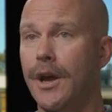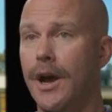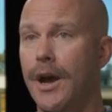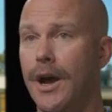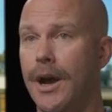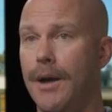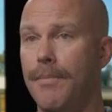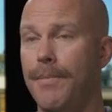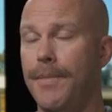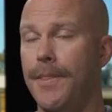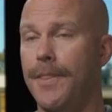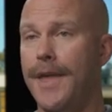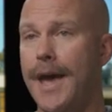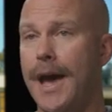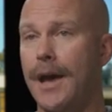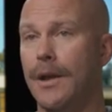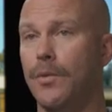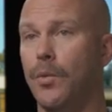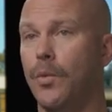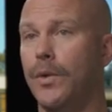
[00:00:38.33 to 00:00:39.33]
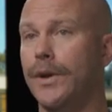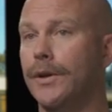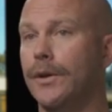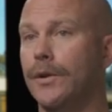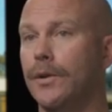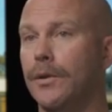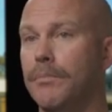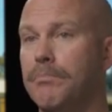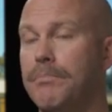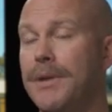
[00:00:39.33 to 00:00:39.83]
um, that
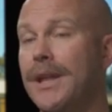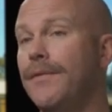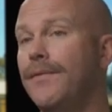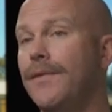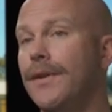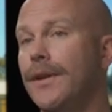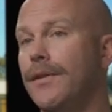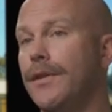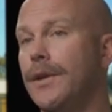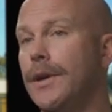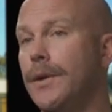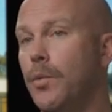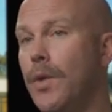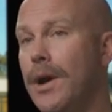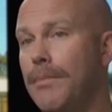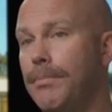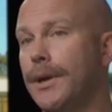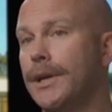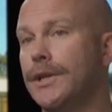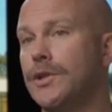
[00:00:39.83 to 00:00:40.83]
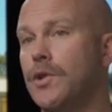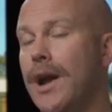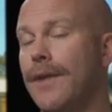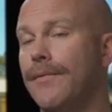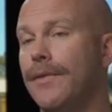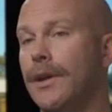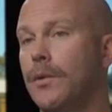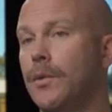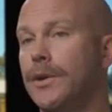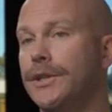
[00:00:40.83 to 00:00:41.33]
will benefit the replica
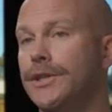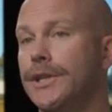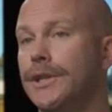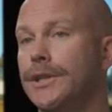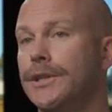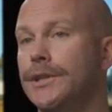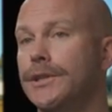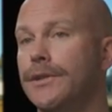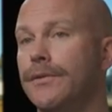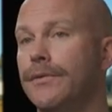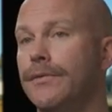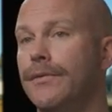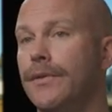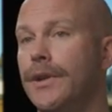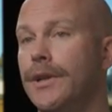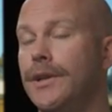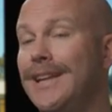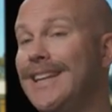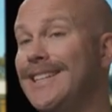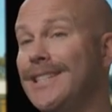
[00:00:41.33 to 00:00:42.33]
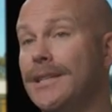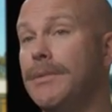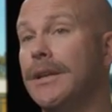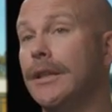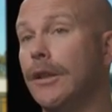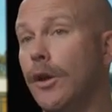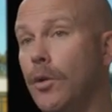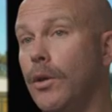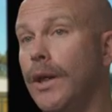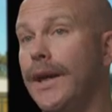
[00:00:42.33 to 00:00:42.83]
traffic, which is needs to
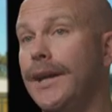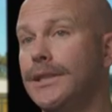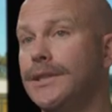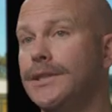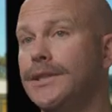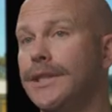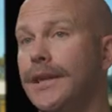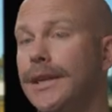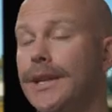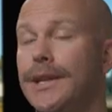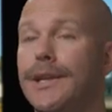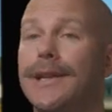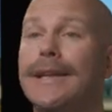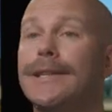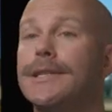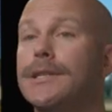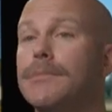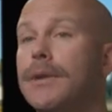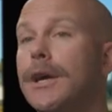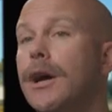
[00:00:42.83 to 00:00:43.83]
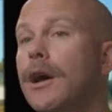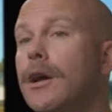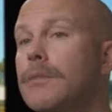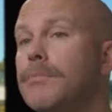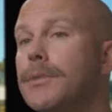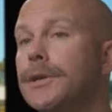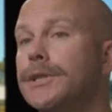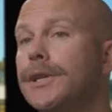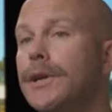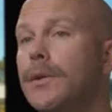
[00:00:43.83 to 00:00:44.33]
be low latency and needs to be one
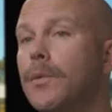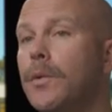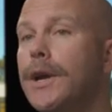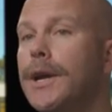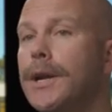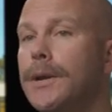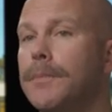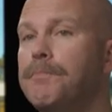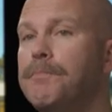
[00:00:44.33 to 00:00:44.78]
hundred percent read.